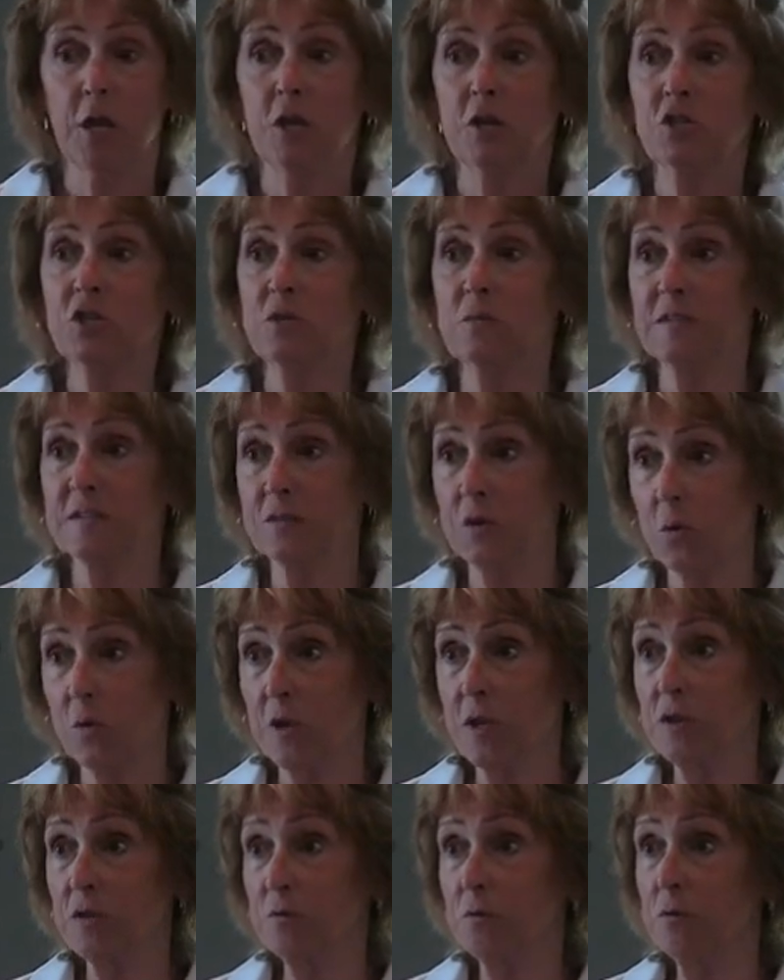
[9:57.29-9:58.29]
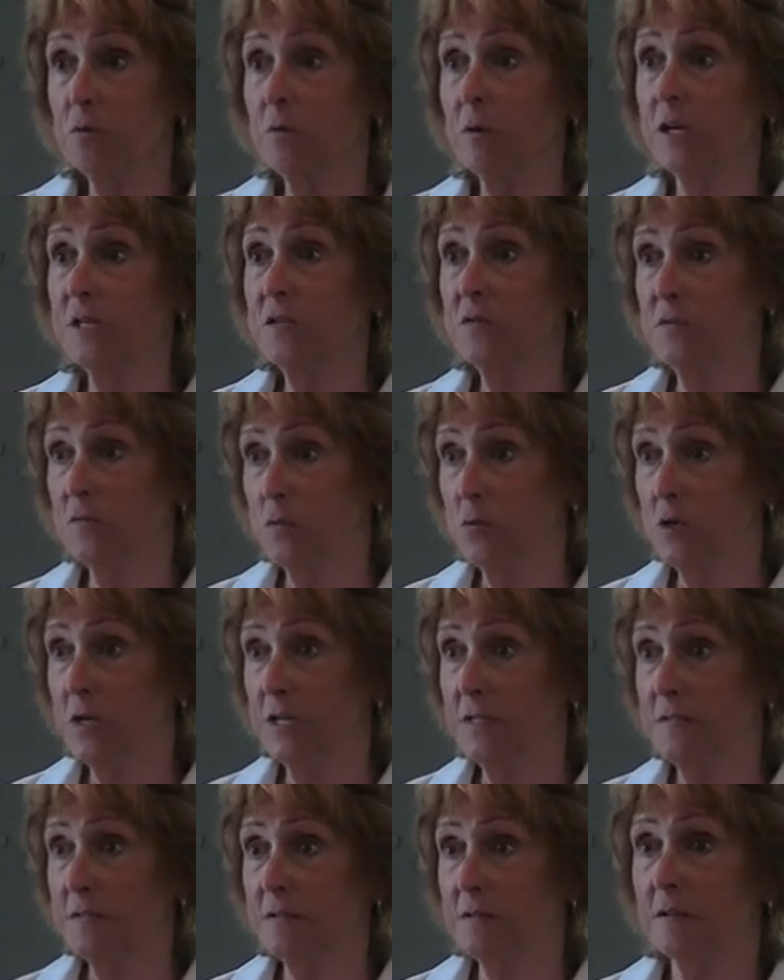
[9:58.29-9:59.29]
She was going through a
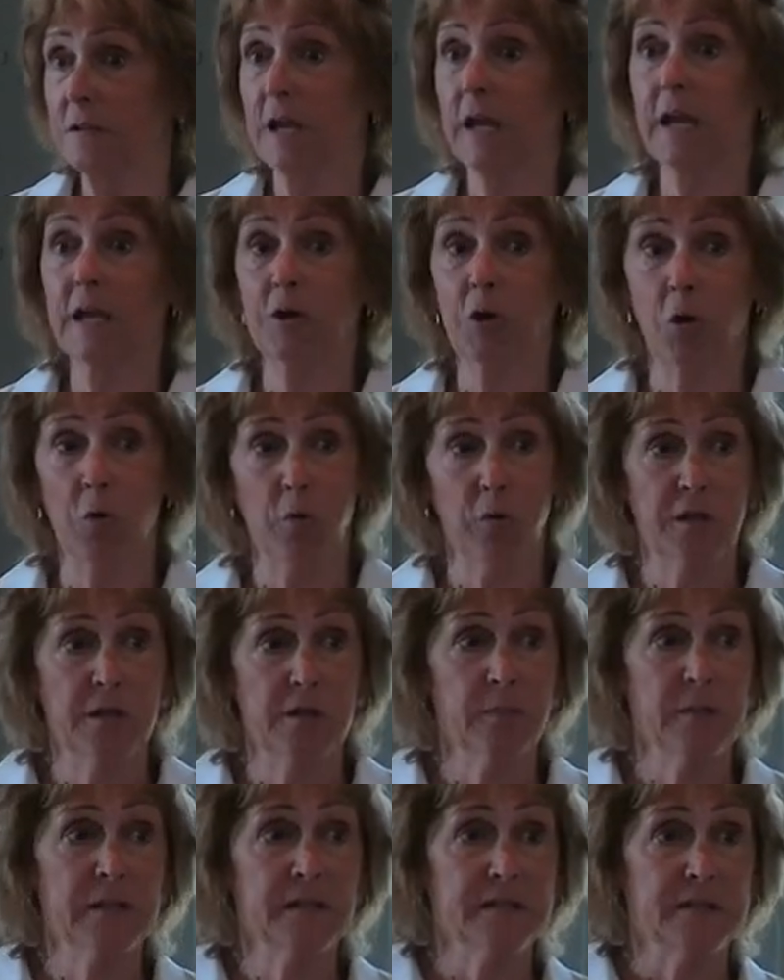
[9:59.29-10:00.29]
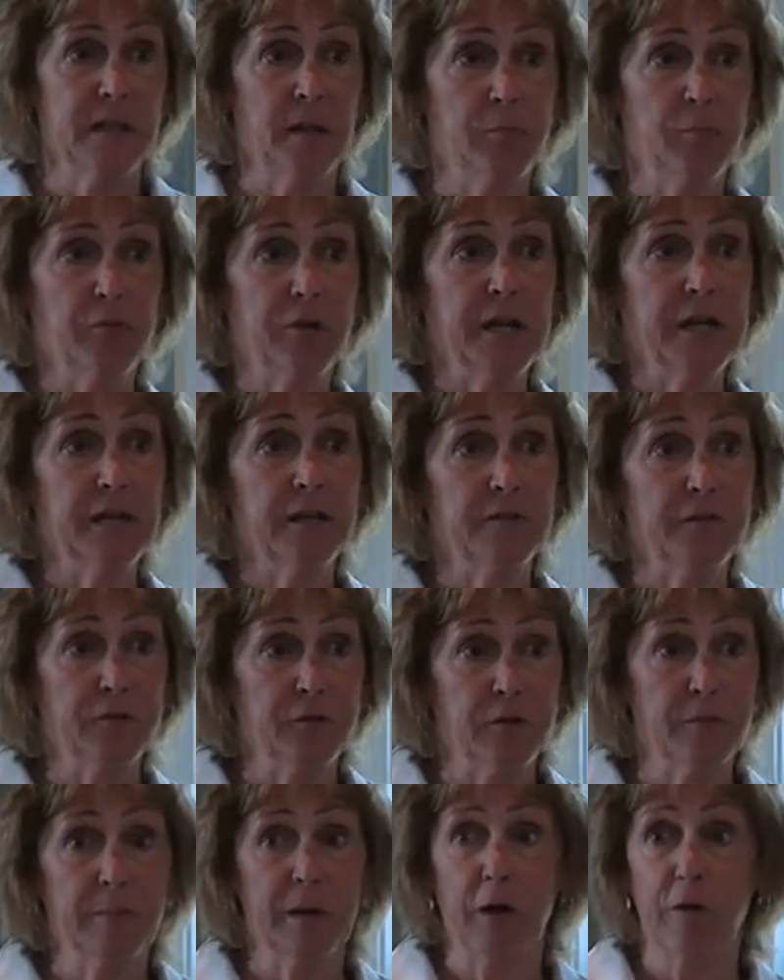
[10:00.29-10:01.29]
divorce, had only been separated
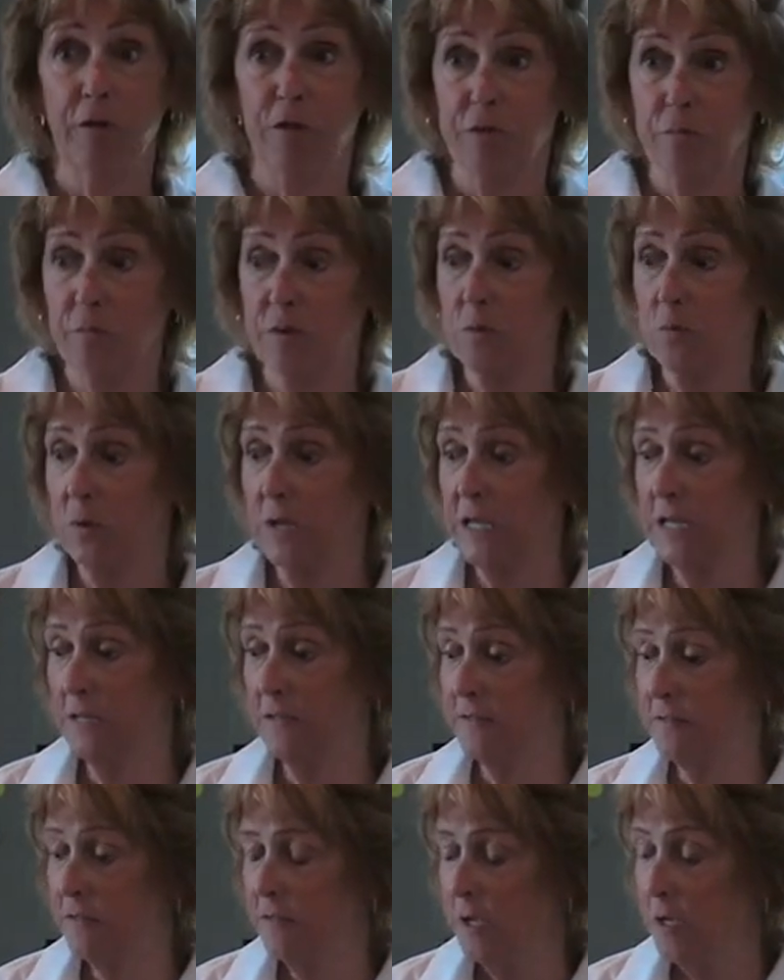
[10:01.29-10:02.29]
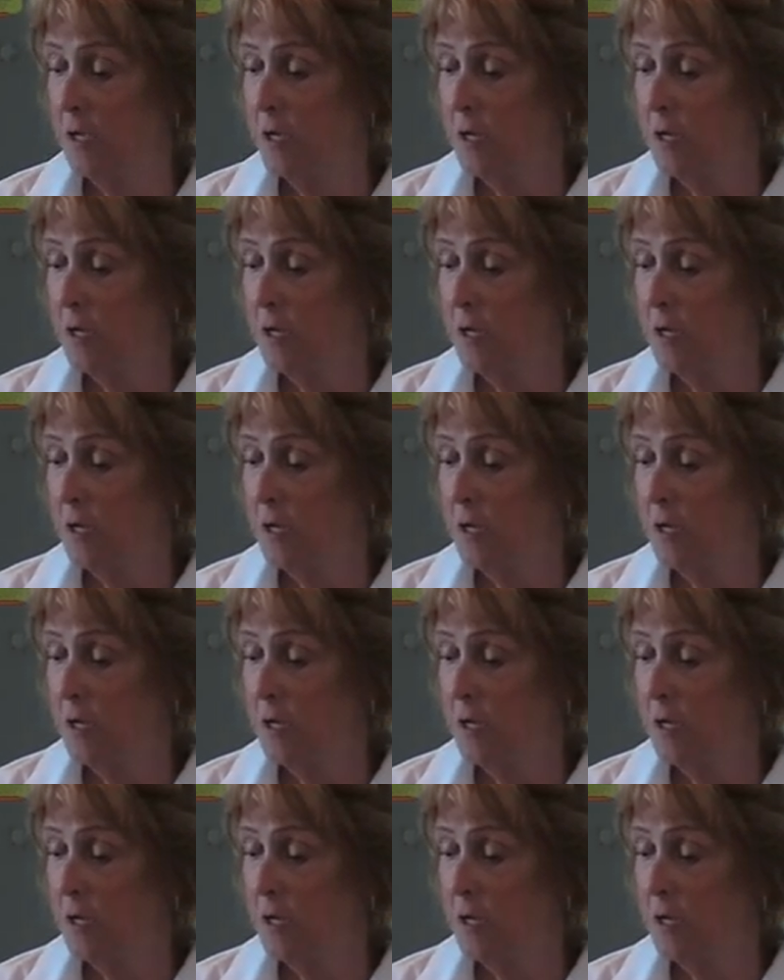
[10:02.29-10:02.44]
for about 3 weeks.